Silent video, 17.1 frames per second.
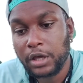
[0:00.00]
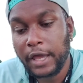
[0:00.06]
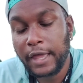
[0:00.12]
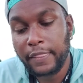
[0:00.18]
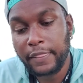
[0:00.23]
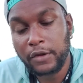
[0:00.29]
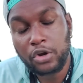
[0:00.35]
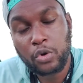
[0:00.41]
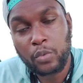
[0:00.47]

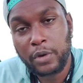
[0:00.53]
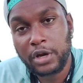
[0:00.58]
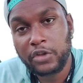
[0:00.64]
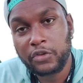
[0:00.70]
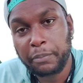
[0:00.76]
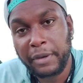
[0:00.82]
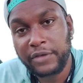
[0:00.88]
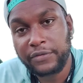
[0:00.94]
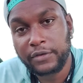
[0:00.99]
And the new one
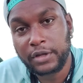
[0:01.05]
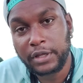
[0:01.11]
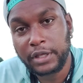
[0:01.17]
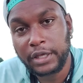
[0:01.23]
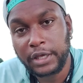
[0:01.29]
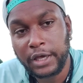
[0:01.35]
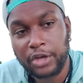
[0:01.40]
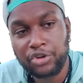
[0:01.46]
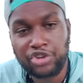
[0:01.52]
is
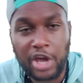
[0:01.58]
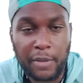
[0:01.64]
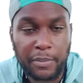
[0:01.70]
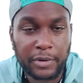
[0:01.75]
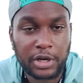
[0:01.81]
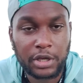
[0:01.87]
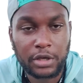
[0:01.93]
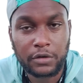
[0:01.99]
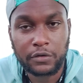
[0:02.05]
basically a
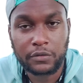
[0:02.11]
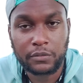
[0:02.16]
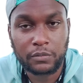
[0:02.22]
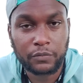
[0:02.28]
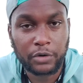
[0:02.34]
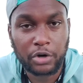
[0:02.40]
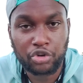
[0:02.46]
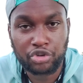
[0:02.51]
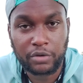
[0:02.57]
Japanese
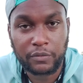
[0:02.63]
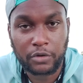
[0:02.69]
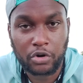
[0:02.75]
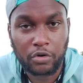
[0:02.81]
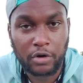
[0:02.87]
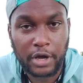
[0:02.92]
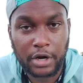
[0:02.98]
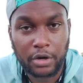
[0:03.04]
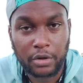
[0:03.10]
version of
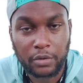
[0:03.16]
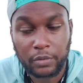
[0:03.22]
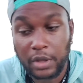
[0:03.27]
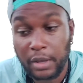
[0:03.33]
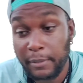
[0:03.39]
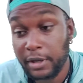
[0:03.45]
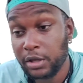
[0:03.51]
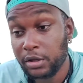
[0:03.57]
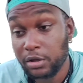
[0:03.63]
the Curado.
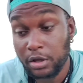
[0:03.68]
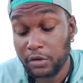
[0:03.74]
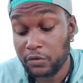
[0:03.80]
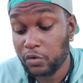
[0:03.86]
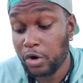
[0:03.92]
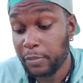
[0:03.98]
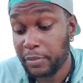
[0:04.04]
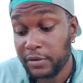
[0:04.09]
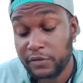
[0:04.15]
I mean, the
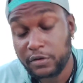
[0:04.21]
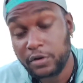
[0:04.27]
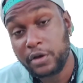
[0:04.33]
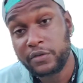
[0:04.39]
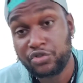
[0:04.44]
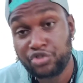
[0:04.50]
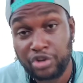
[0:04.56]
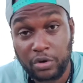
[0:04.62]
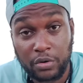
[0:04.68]
Scorpion
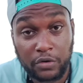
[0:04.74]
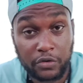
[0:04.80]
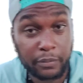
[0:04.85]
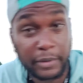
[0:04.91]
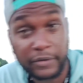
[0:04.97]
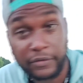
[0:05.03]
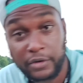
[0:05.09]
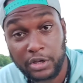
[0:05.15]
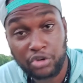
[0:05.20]
series in general is
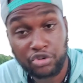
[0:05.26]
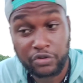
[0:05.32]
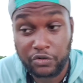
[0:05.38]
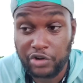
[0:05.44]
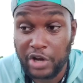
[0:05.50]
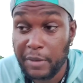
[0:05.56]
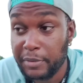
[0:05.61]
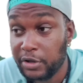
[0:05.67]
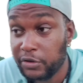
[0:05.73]
basically
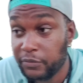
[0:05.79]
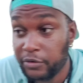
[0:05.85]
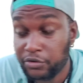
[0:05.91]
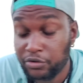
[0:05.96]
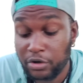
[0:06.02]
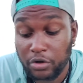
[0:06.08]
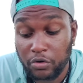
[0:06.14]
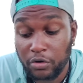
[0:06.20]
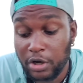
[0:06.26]
just a Japanese
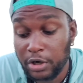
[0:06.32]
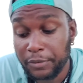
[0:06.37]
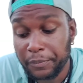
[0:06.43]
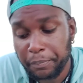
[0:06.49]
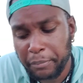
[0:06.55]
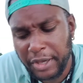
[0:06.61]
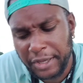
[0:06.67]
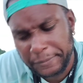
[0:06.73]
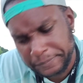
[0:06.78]
version of the Curado.
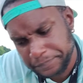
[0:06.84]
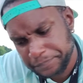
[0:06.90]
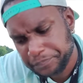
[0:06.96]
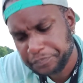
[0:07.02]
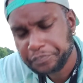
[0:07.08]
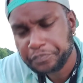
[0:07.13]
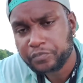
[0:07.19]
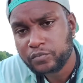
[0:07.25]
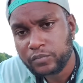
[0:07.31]
But
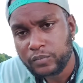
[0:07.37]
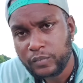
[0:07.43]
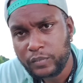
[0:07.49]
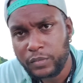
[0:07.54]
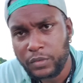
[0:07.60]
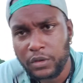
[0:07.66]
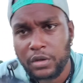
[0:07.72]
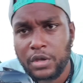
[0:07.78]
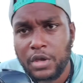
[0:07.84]

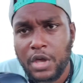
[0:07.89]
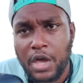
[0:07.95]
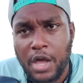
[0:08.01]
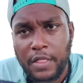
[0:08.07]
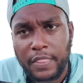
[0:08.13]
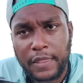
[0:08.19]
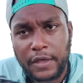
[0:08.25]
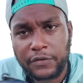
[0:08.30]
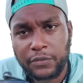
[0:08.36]

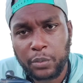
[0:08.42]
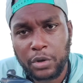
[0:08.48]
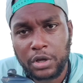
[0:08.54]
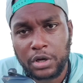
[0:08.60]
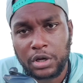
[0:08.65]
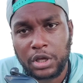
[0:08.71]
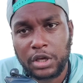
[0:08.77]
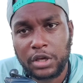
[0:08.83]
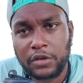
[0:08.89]
this
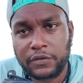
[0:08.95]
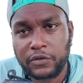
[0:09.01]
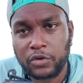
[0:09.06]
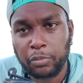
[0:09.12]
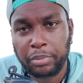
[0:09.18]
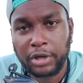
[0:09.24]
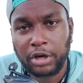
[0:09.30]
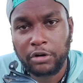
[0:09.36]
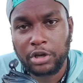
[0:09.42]
one is
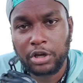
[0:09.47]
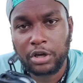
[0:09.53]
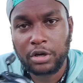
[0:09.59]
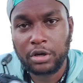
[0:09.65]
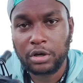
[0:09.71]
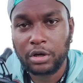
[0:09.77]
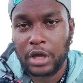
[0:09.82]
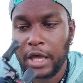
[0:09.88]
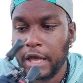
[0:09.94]

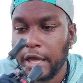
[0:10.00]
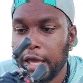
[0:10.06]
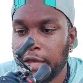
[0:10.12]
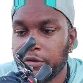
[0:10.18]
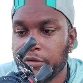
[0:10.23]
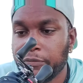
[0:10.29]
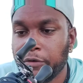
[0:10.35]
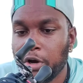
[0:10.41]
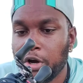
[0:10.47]
superior
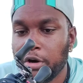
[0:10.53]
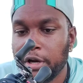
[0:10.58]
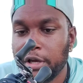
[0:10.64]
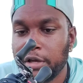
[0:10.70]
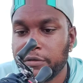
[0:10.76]
as far